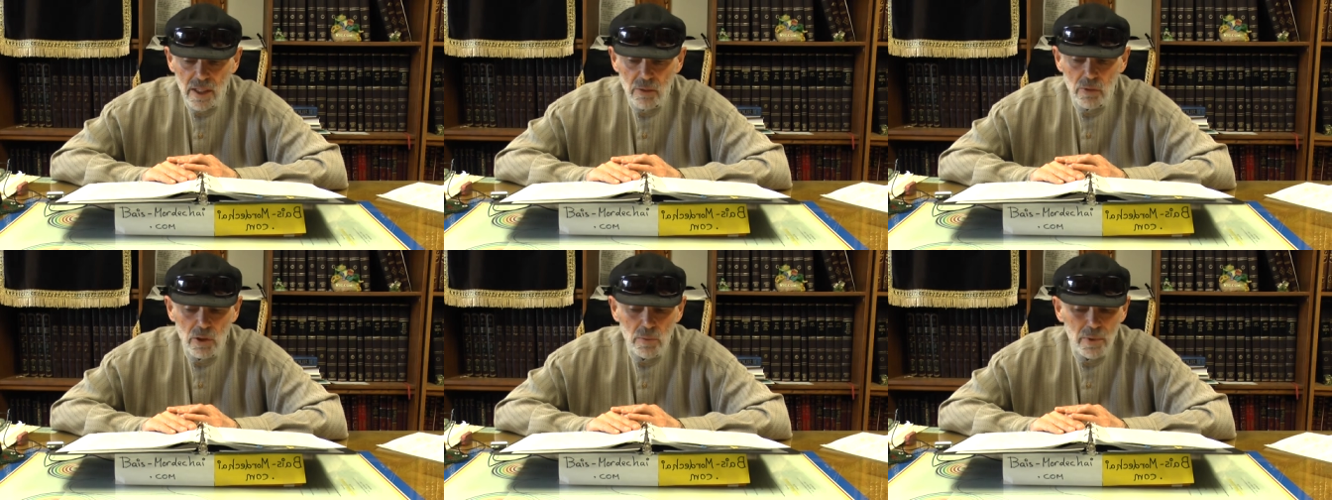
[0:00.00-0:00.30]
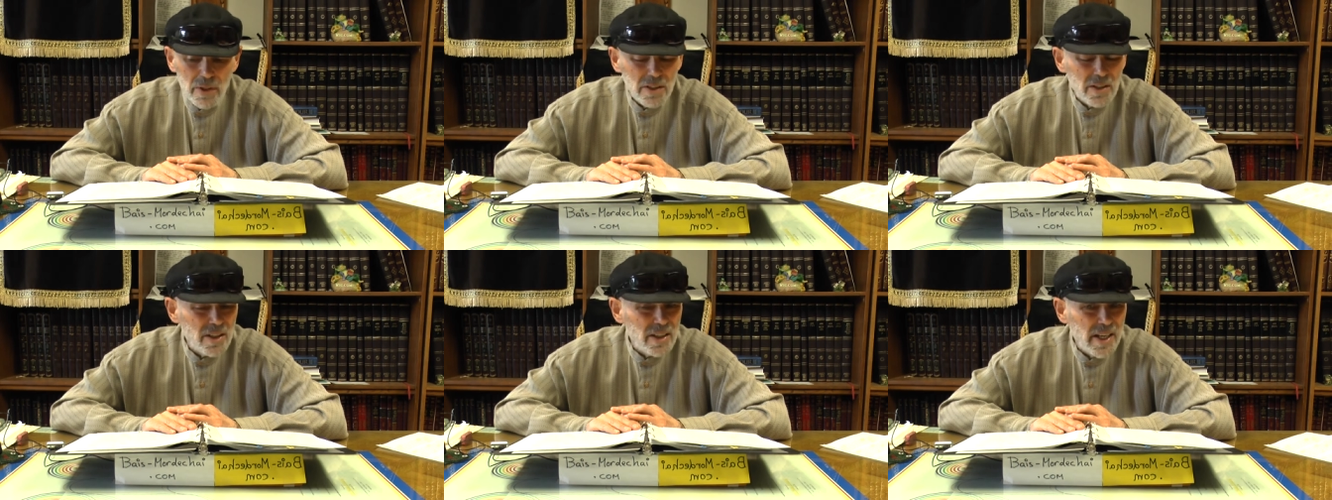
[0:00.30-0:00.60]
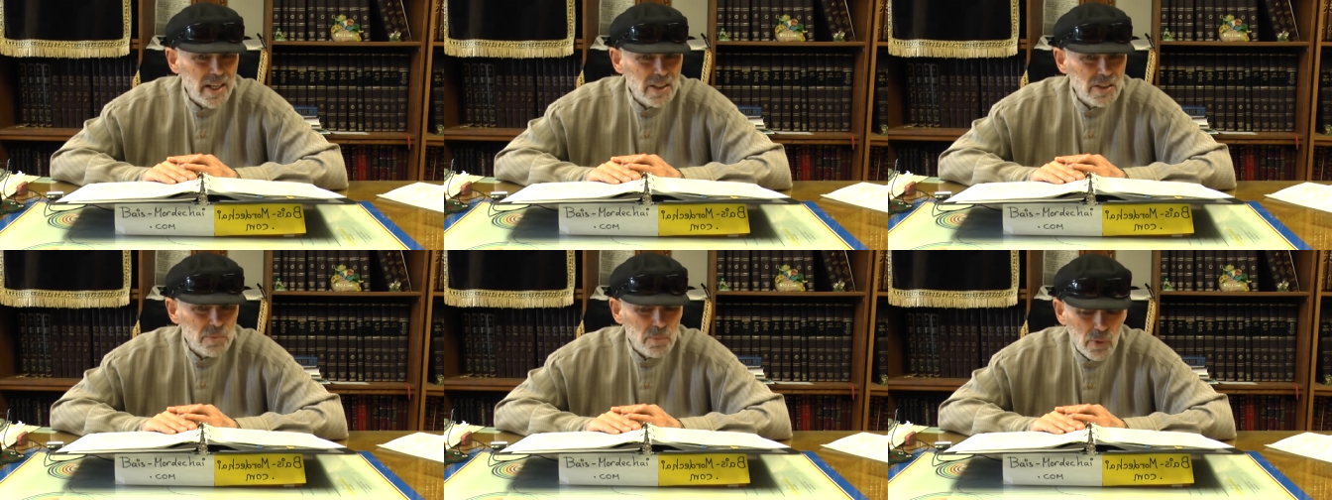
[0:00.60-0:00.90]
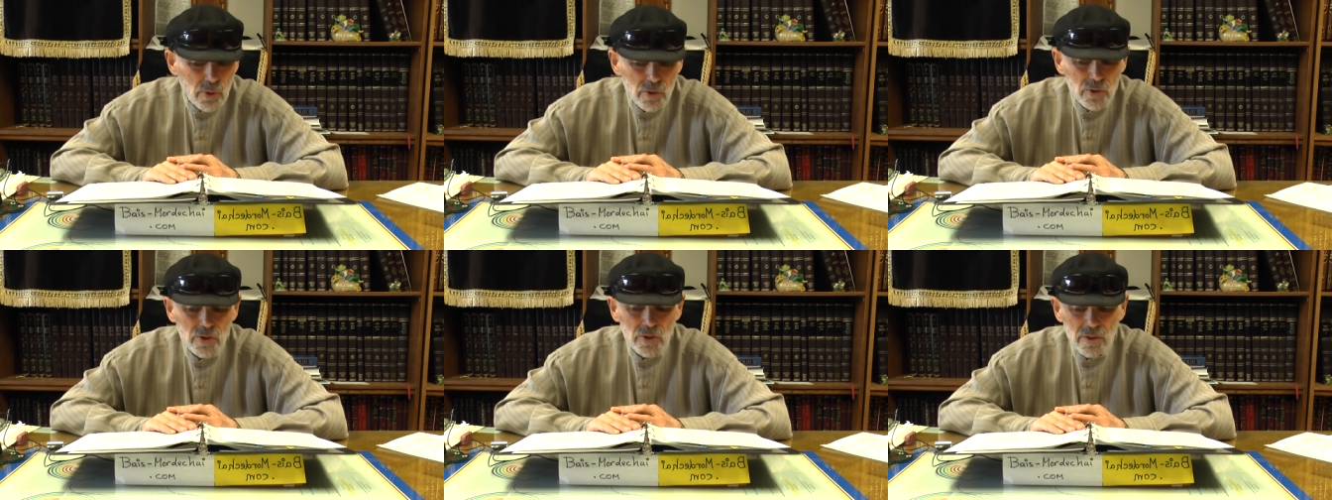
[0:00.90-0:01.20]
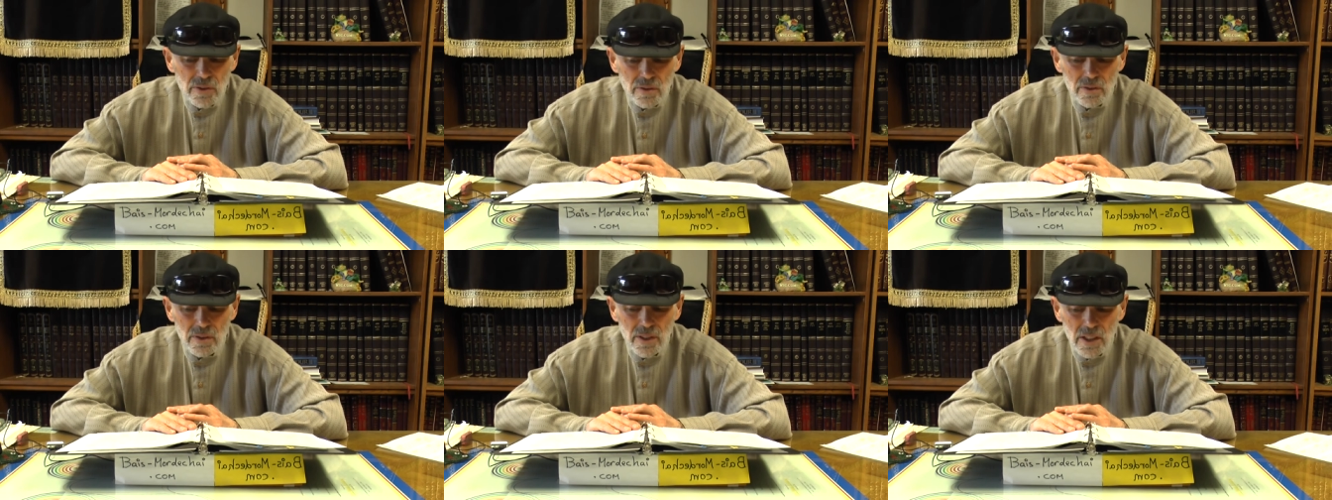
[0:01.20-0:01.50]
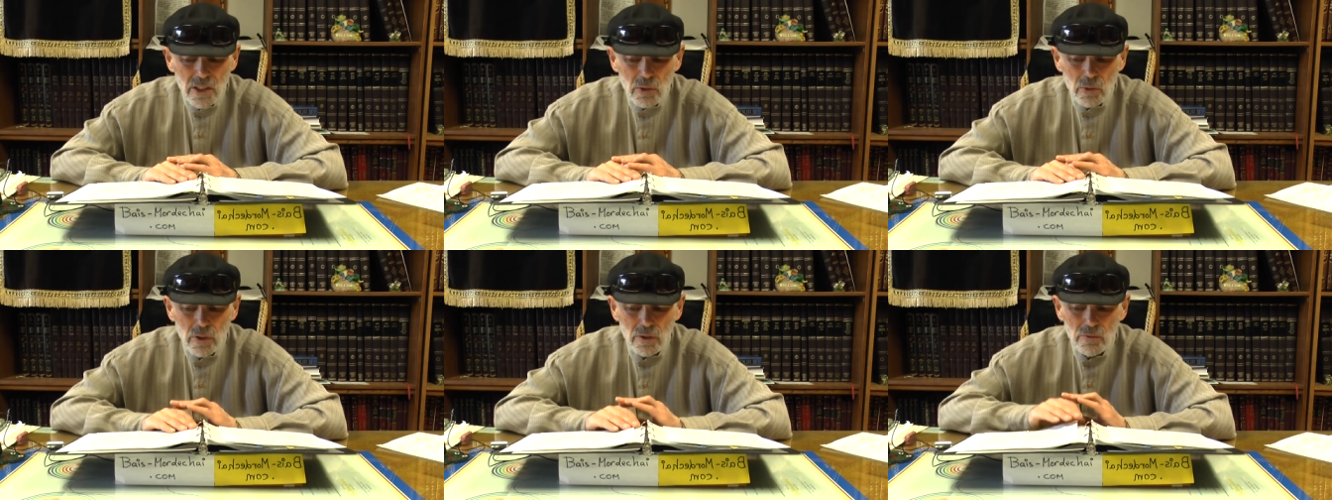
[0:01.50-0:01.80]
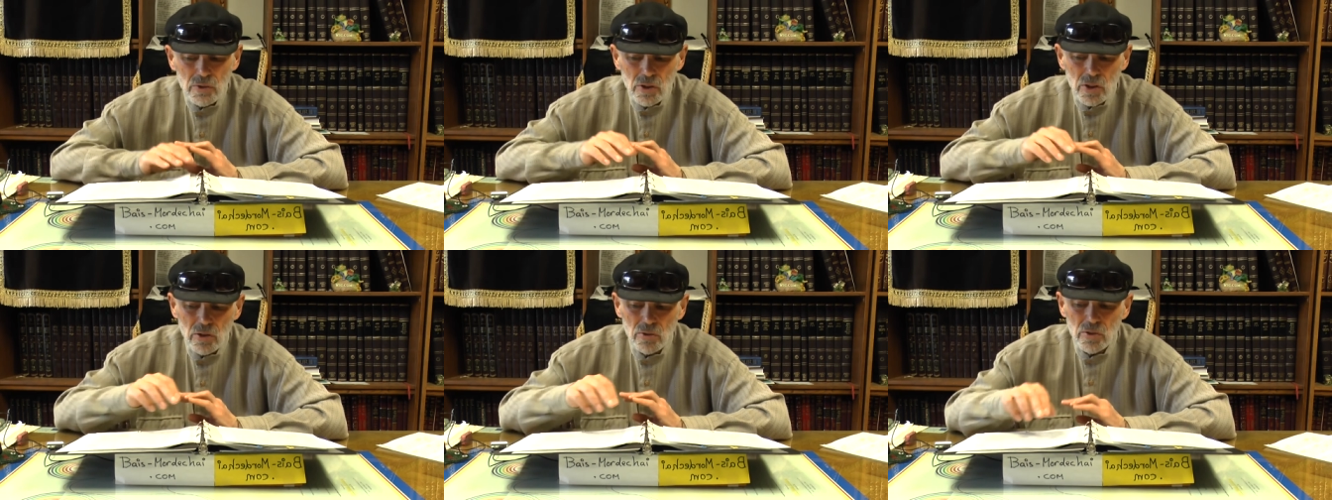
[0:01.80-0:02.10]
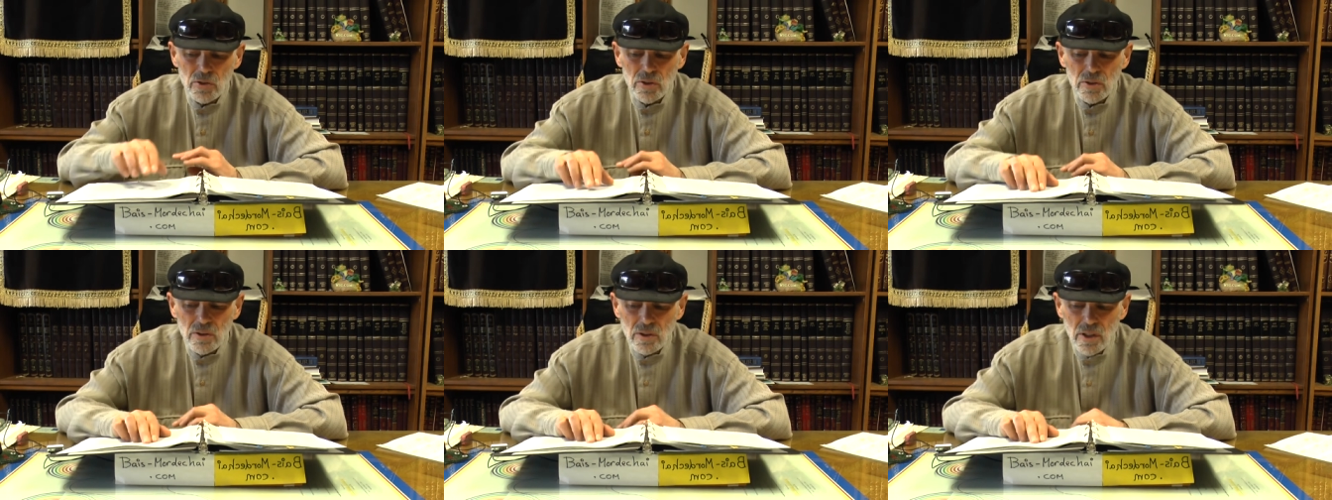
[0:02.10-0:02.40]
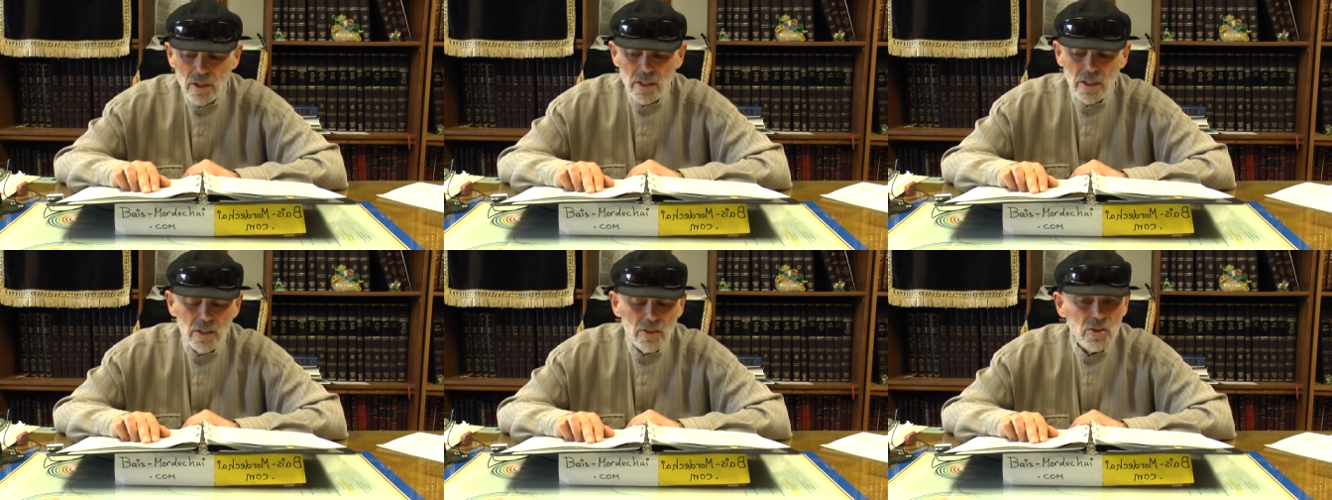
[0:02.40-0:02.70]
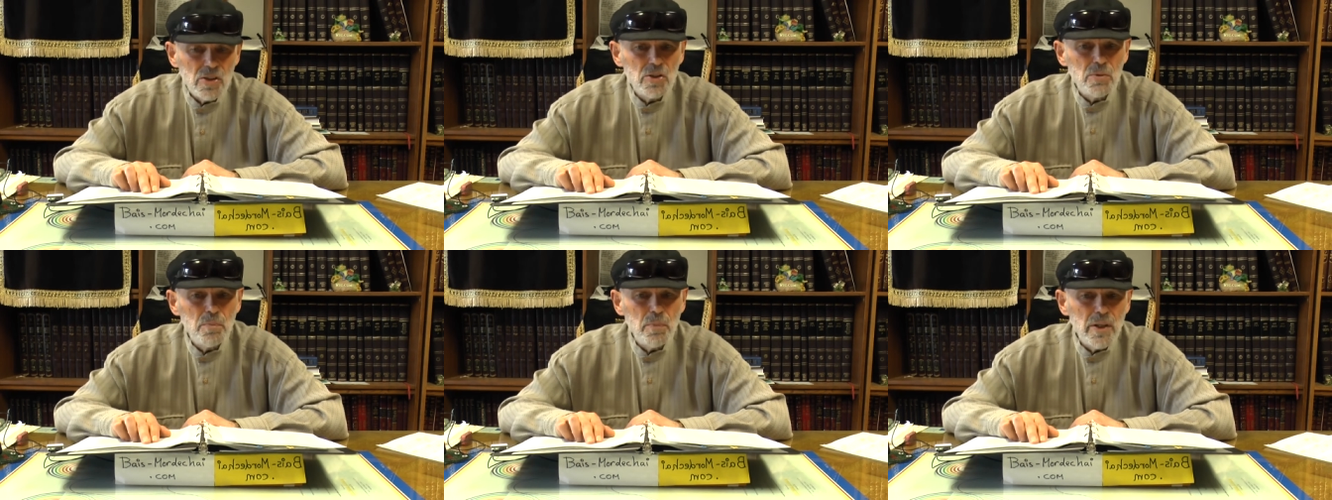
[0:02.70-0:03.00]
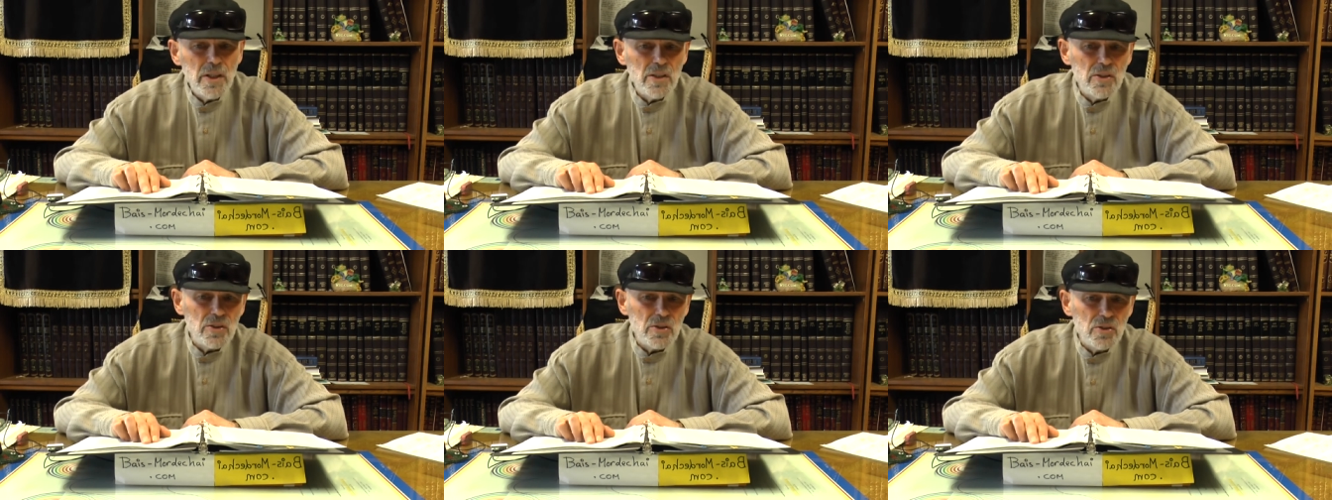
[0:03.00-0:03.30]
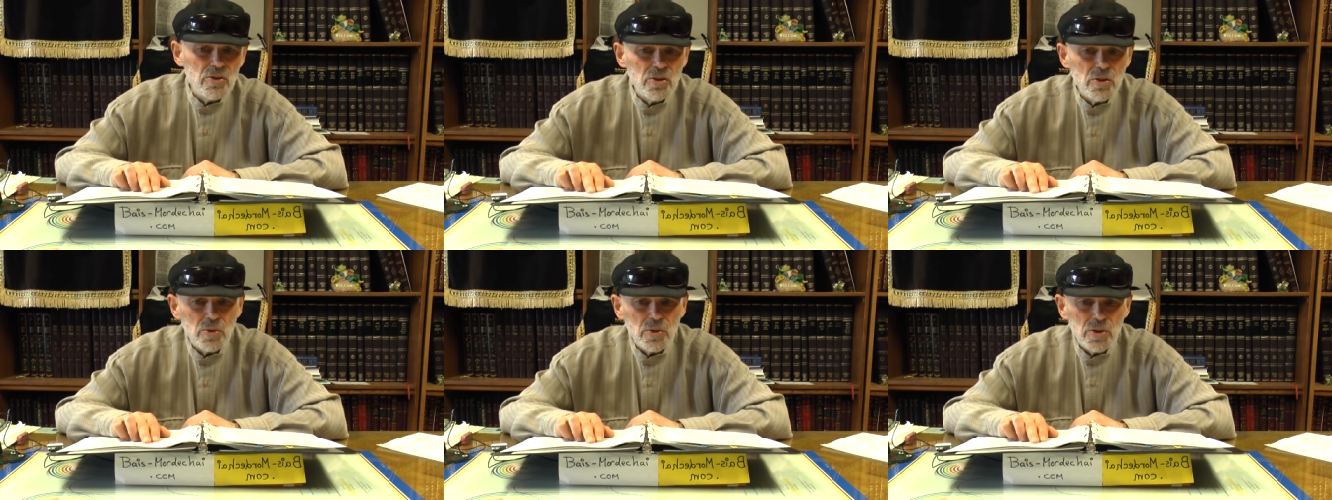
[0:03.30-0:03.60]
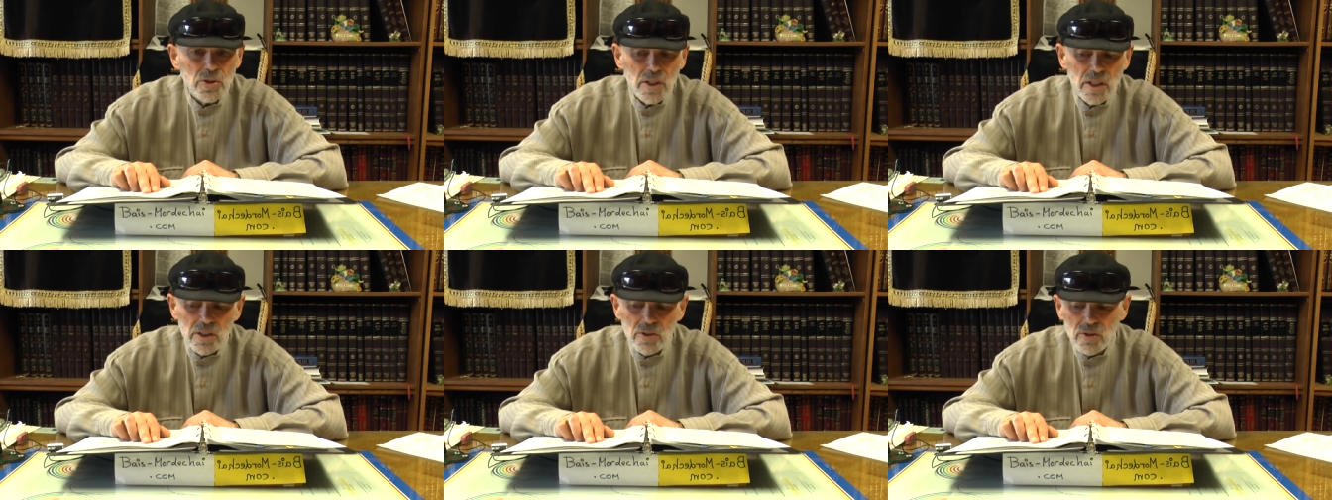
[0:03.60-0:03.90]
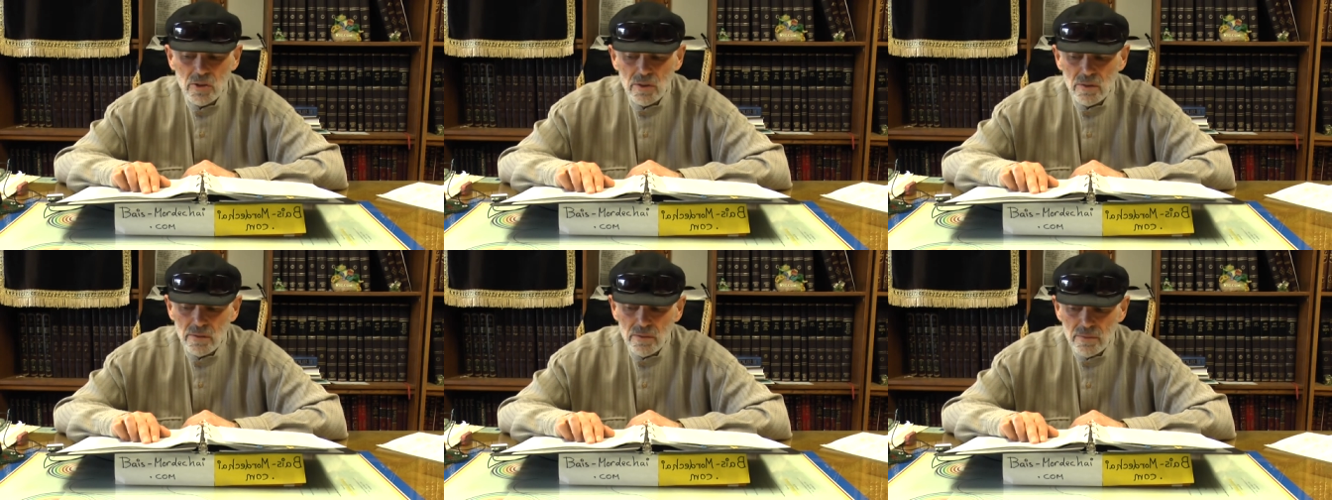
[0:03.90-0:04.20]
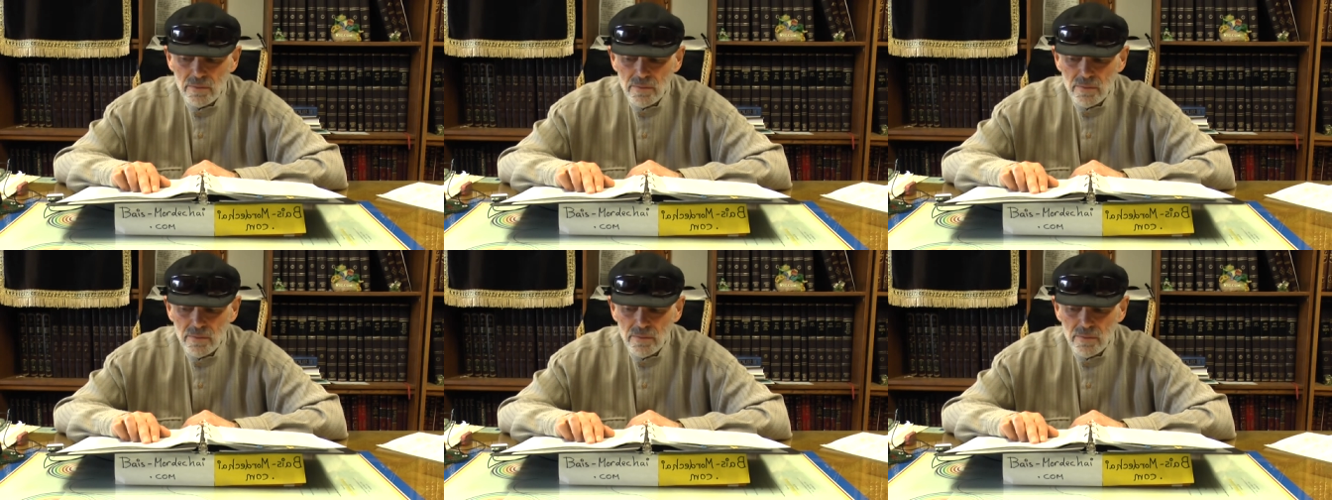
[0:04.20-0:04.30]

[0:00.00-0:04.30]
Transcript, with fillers: he would have been the last person that you would have chosen to speak to the Jewish nation,